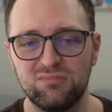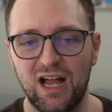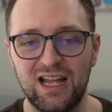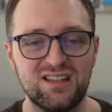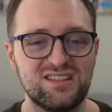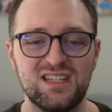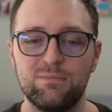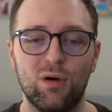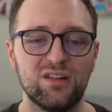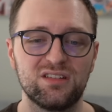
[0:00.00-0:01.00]
I could see
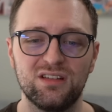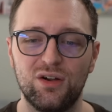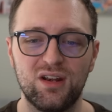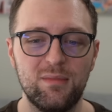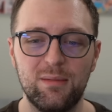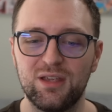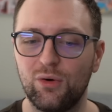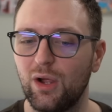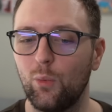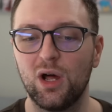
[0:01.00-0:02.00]
Barcelona maybe
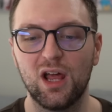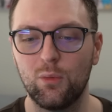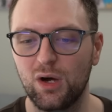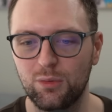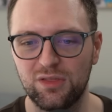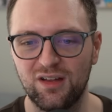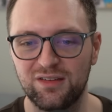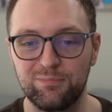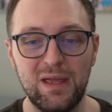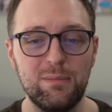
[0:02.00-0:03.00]
going one-on-one with
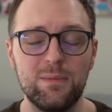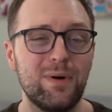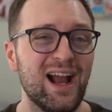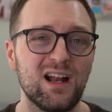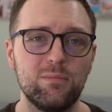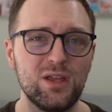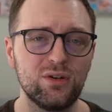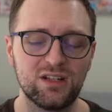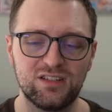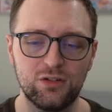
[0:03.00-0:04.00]
us. Maybe Bayern
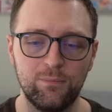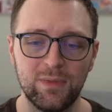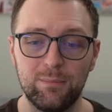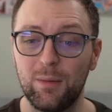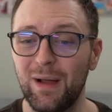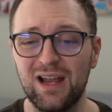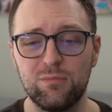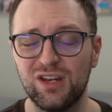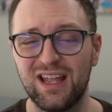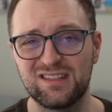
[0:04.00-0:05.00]
Munich too. But Bayern
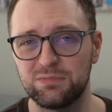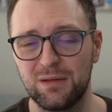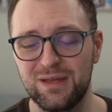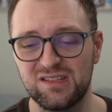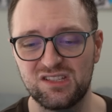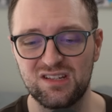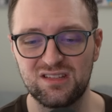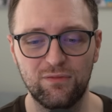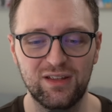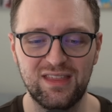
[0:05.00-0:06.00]
Munich has to play PSG and
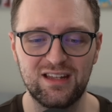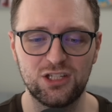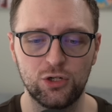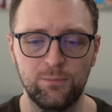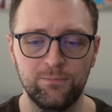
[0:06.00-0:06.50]
stuff like that too.